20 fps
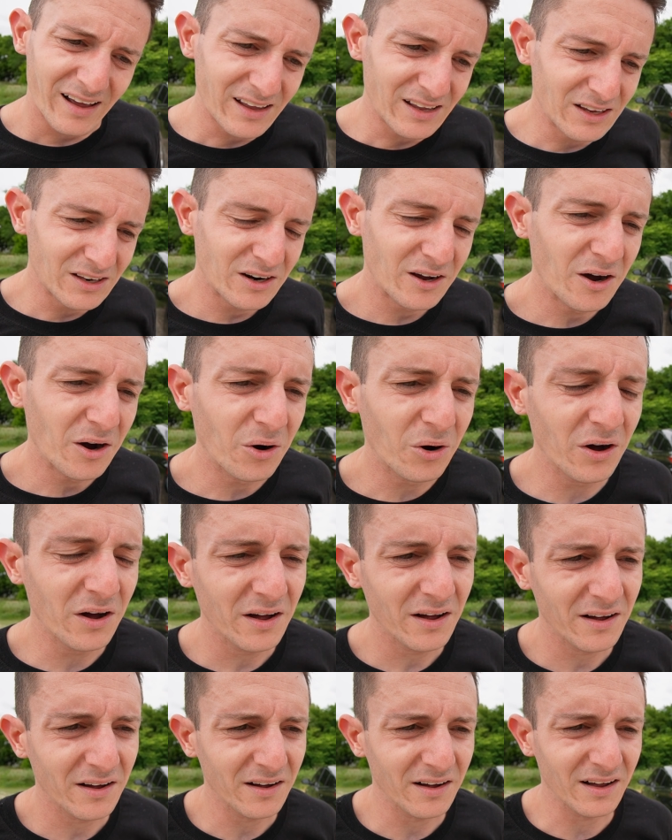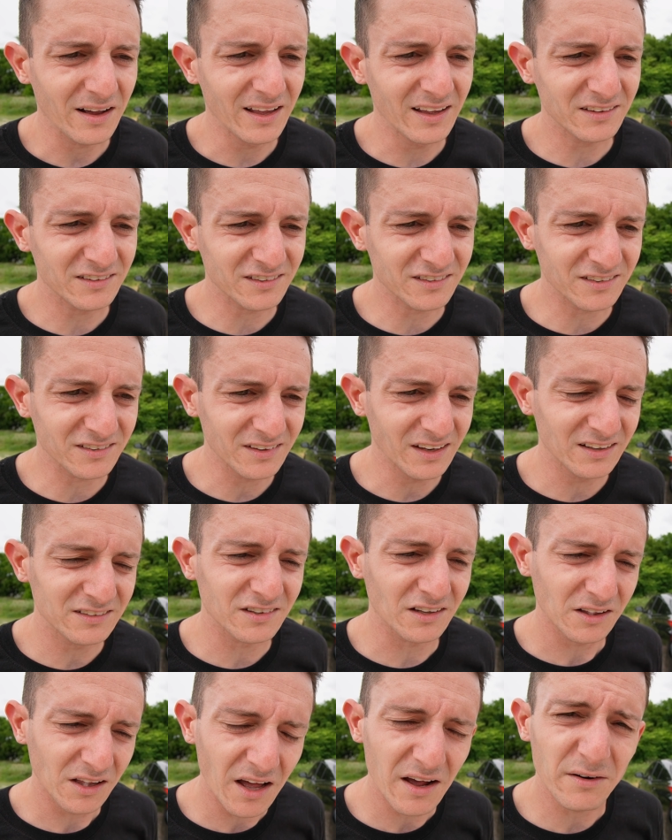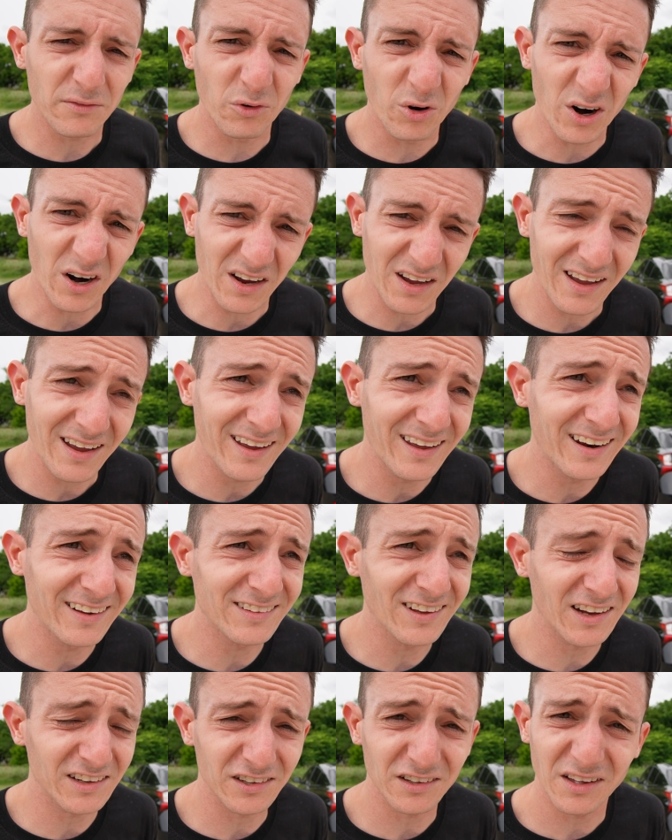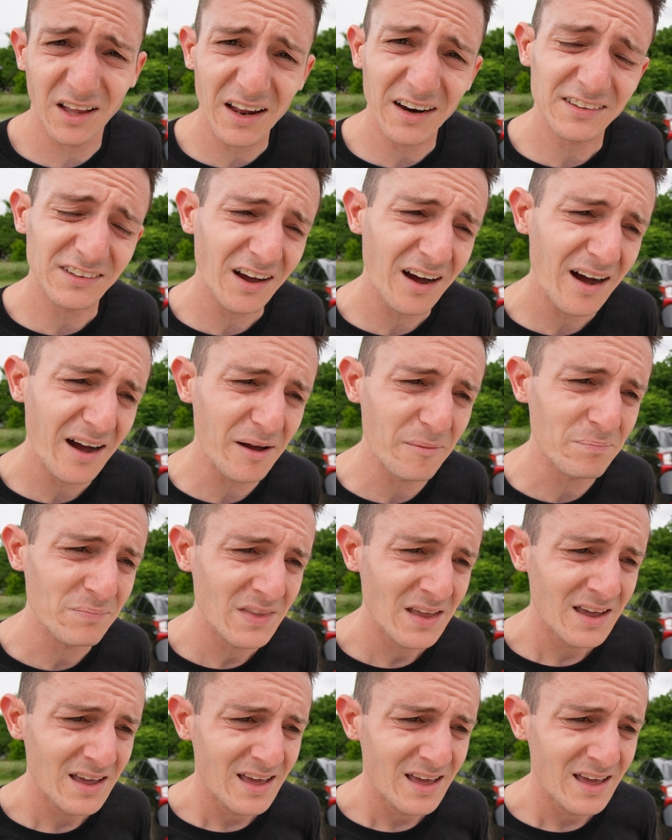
you know, it's, it's a lot of work, and it takes a lot of time,